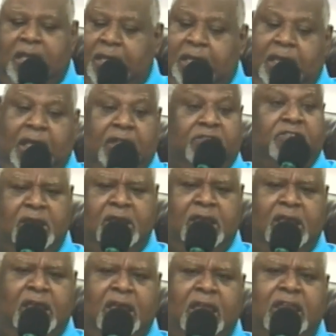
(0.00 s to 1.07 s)
And so,
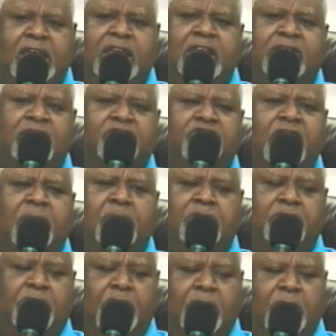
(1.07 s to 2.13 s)
and they get to
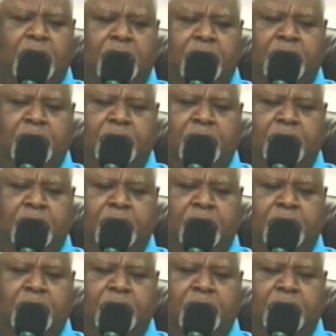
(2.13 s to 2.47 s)
Jericho.